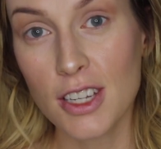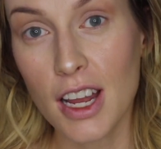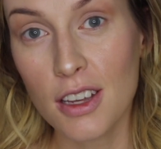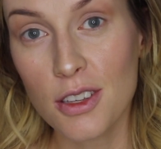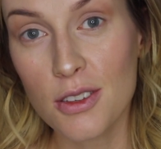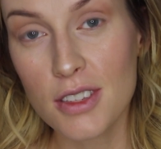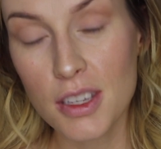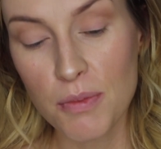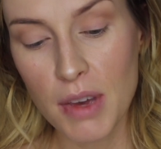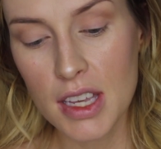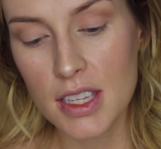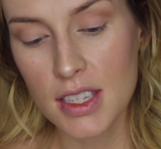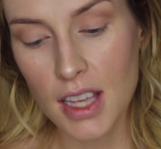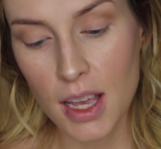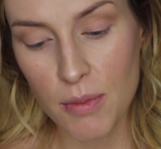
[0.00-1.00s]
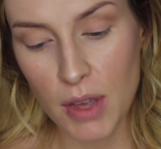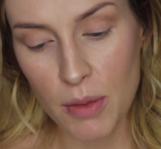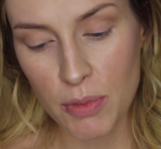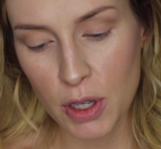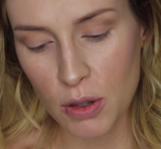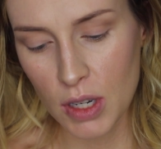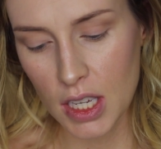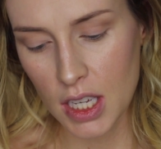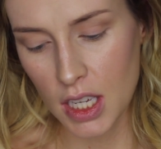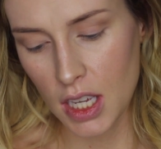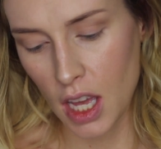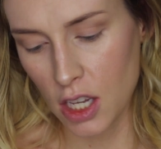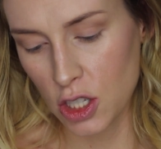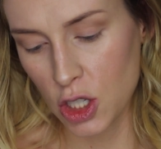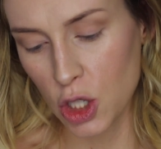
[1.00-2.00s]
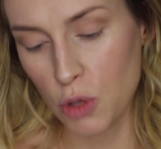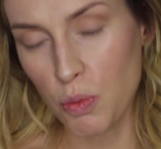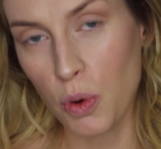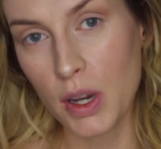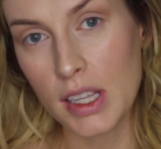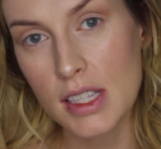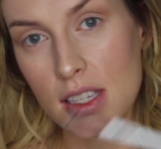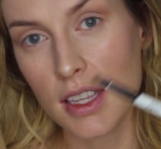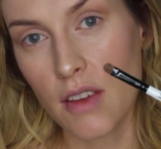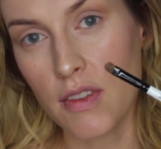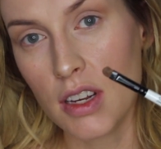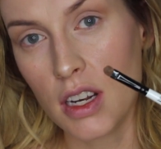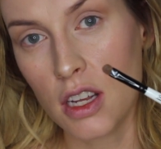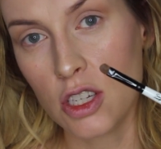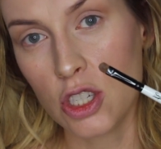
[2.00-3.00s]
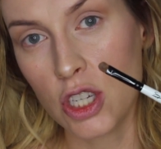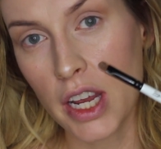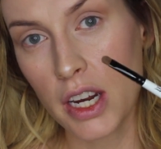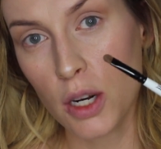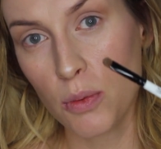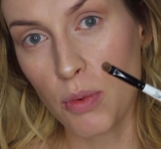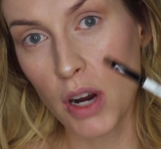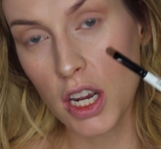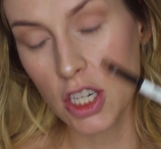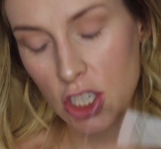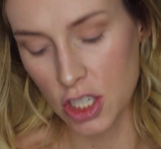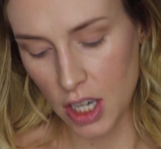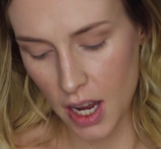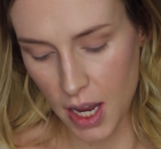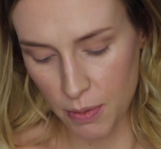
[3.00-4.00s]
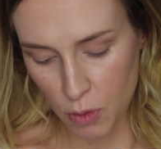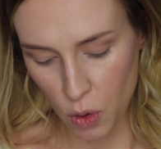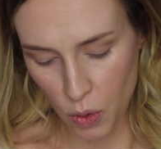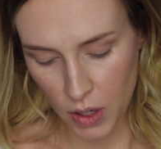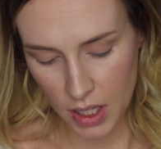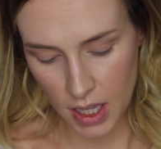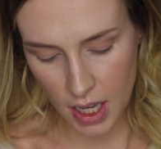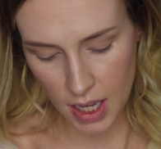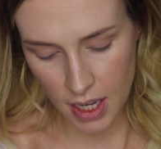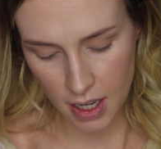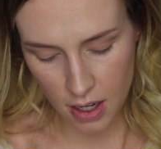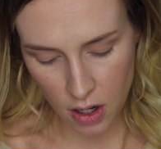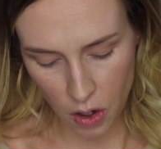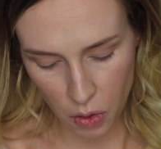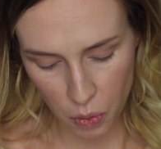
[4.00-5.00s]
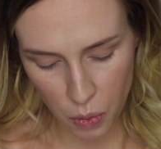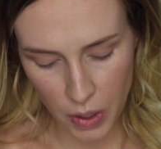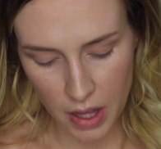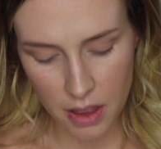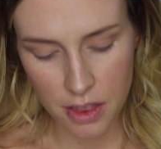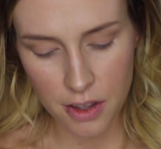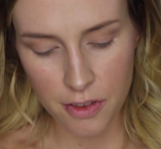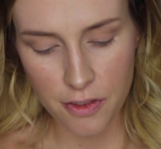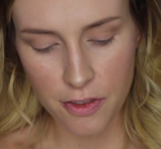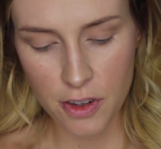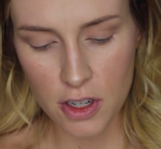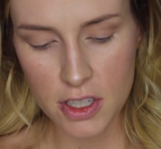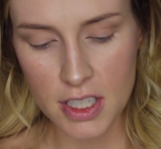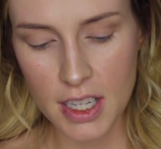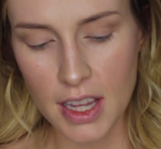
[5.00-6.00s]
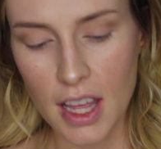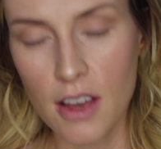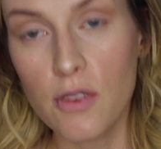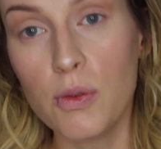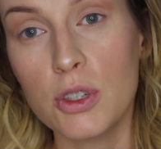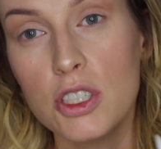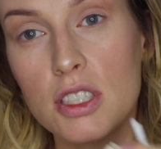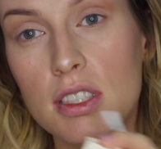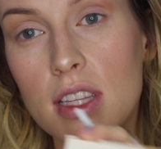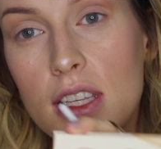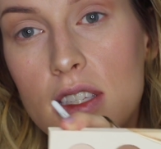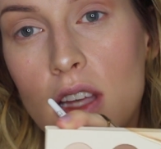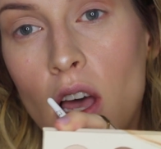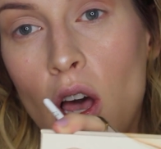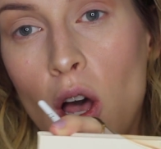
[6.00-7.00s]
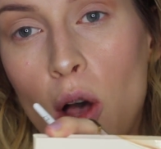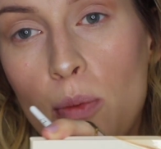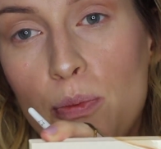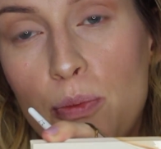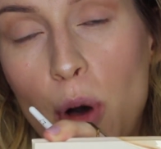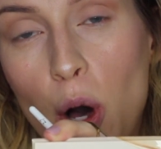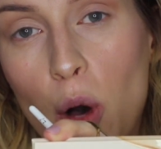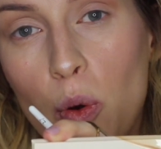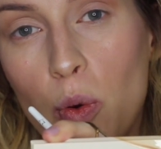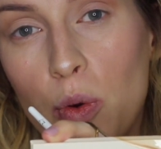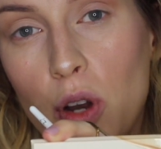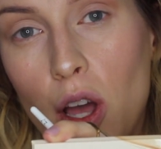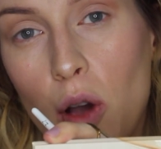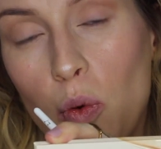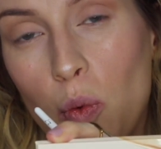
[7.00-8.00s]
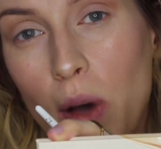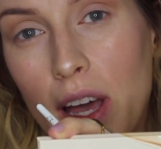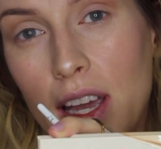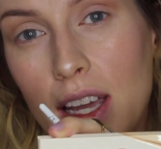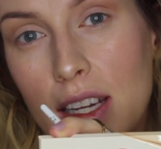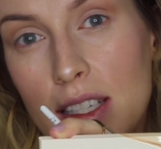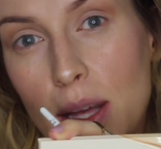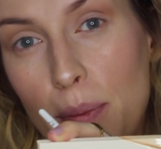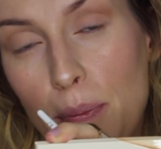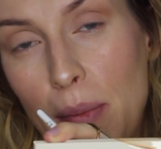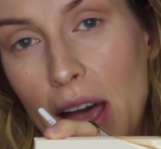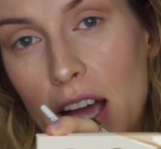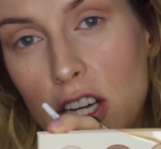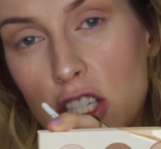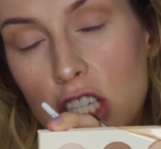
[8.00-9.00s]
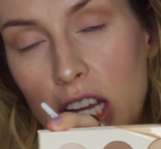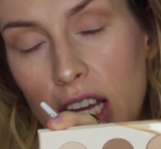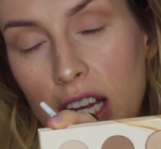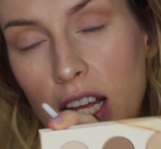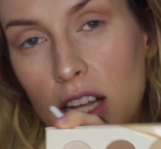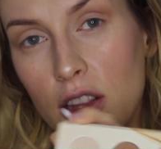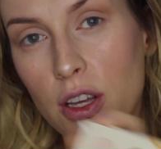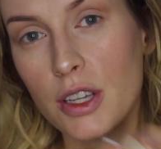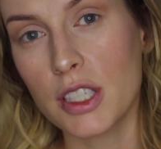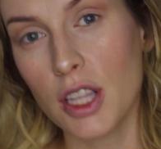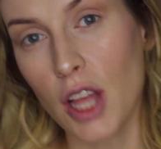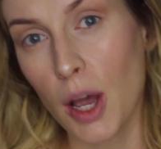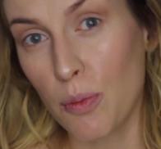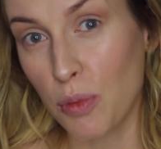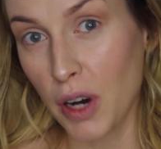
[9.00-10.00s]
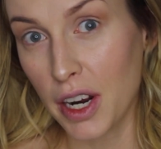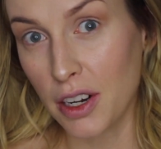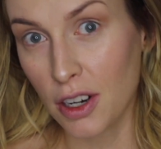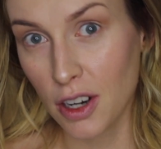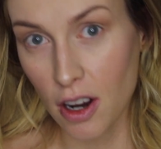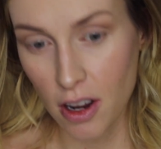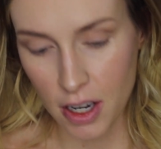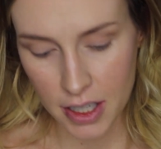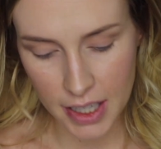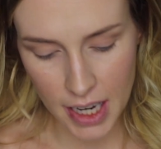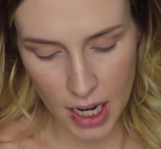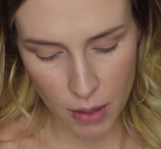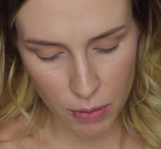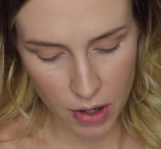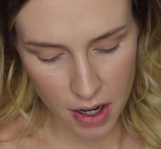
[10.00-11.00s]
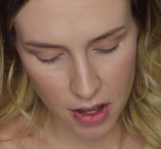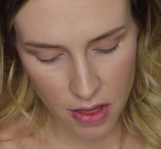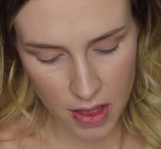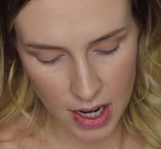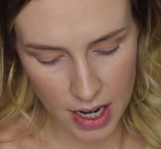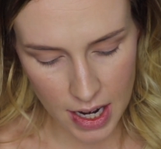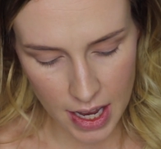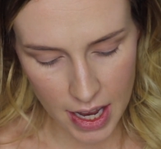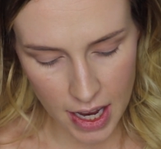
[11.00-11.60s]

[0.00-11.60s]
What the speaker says: So now using my Simon Beauty 2.7 shader brush, I'm going in with First Love, which is this bone white matte shade. It looks a lot brighter on camera than it